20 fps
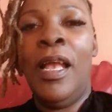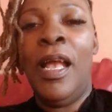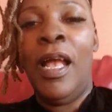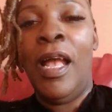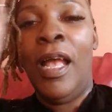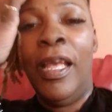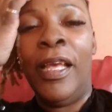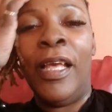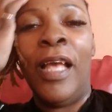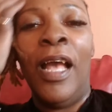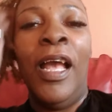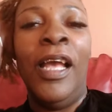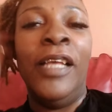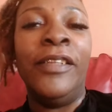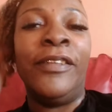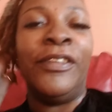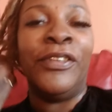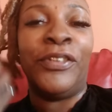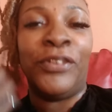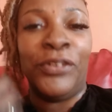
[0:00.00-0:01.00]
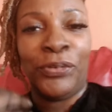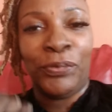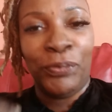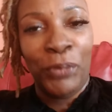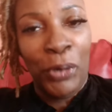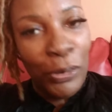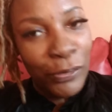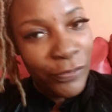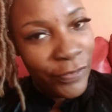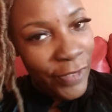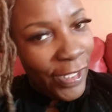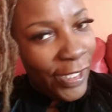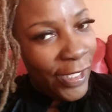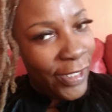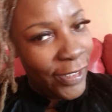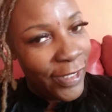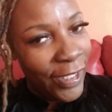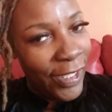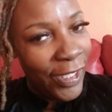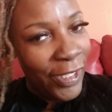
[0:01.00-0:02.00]
Hi guys, this is Rosa
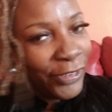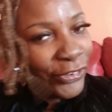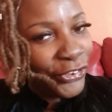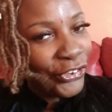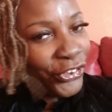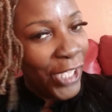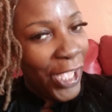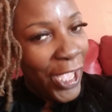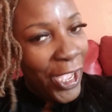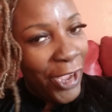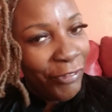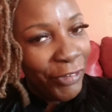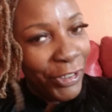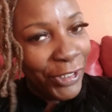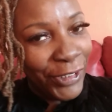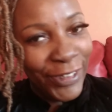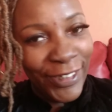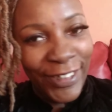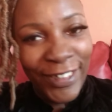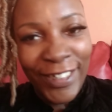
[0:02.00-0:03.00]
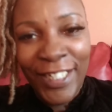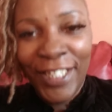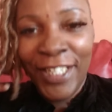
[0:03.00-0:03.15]
aka Sharon,